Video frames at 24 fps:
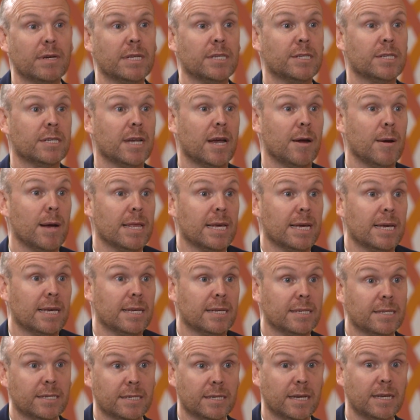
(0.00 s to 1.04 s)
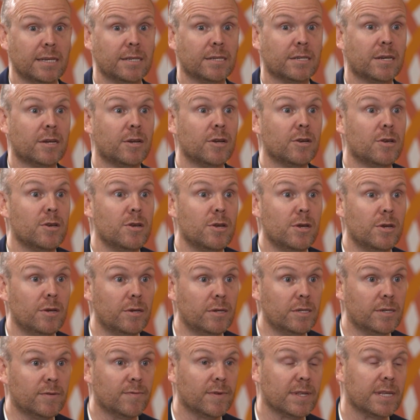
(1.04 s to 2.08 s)
And so I think it's good
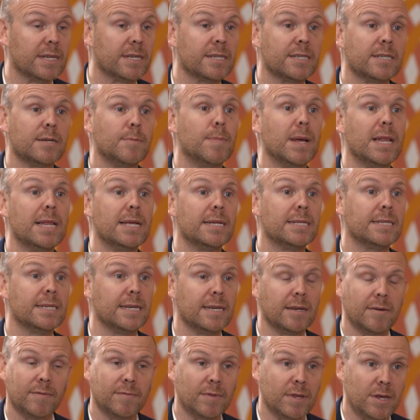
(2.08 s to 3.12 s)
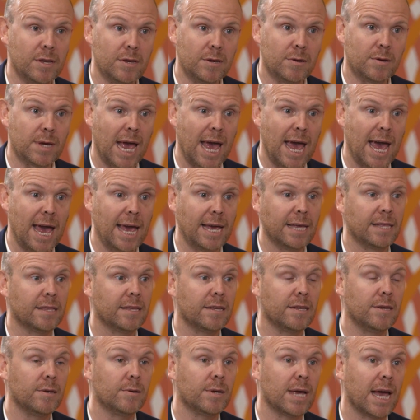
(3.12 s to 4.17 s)
news for the stability of the
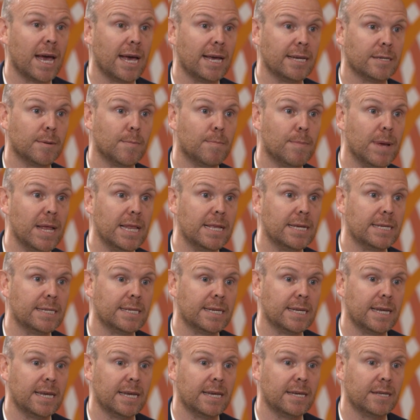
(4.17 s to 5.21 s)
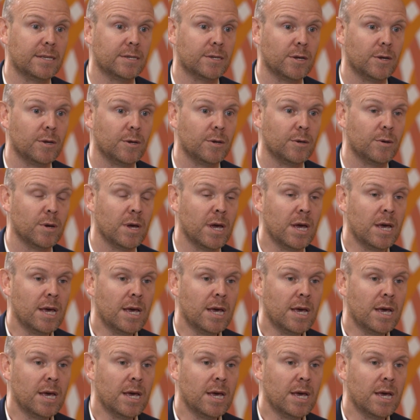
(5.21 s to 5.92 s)
UK's ability to